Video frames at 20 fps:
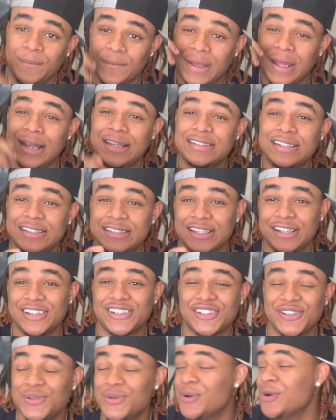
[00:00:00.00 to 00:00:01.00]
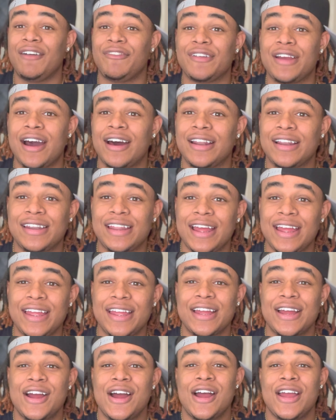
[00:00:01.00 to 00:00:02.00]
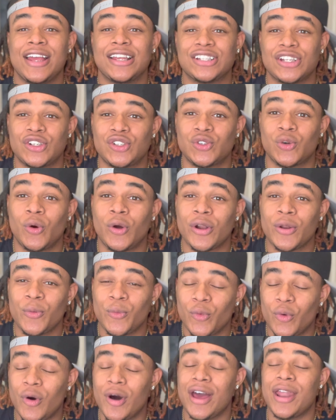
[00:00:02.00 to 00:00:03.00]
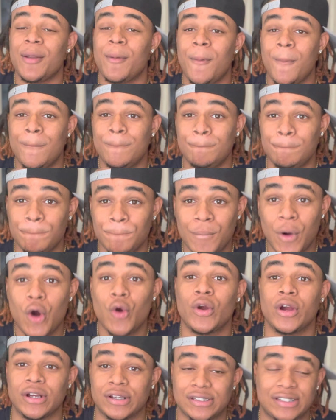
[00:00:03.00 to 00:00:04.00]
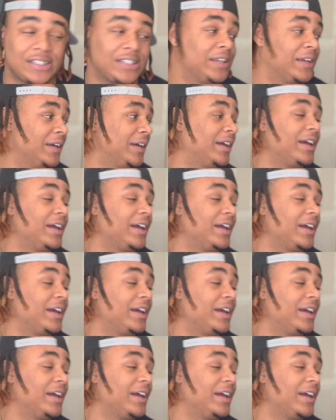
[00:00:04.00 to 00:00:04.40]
Let's get to this shoe. Half y'all today is a Jordan 1 Mochas.